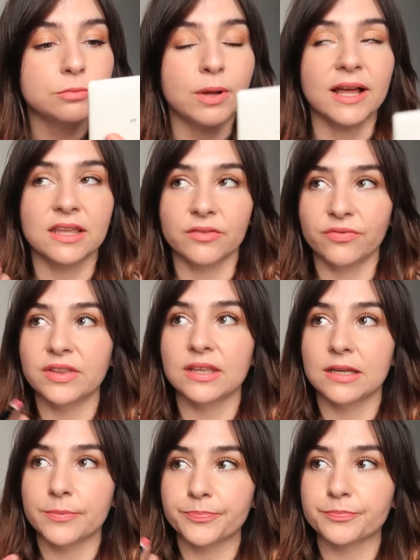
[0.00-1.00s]
But I can feel
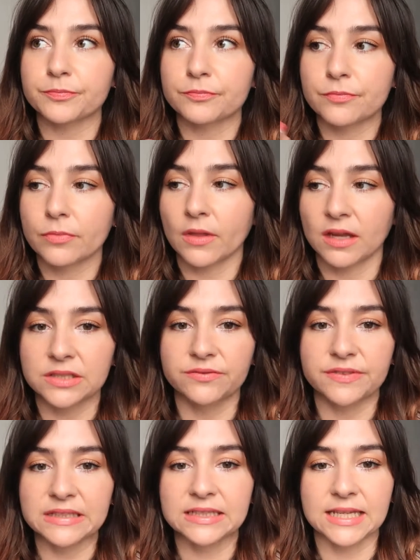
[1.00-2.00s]
it
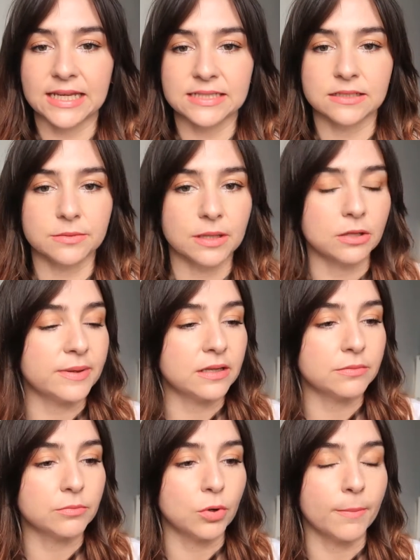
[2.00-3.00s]
getting a little
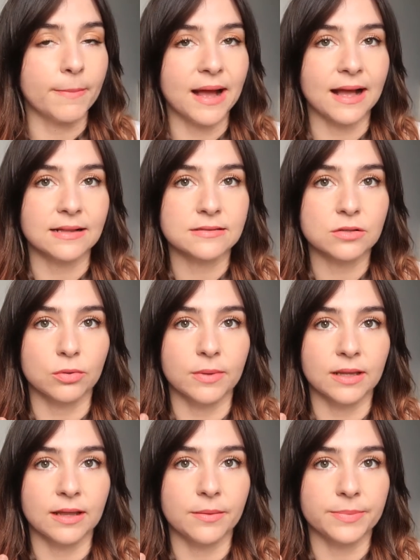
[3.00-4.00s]
bit more matte on
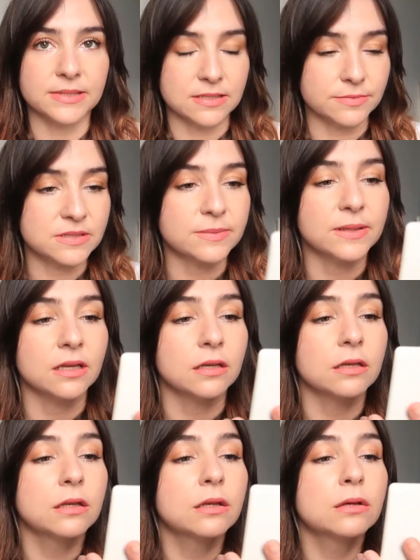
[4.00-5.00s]
my lip as I'm
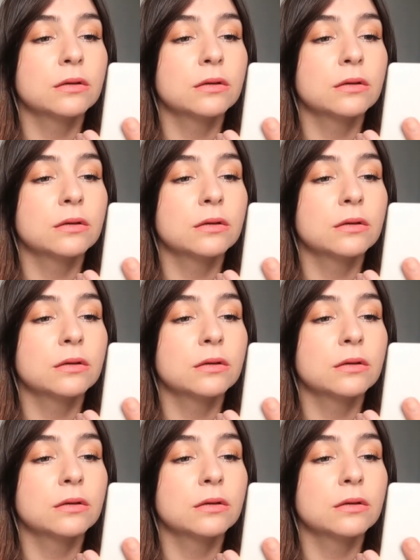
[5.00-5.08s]
speaking.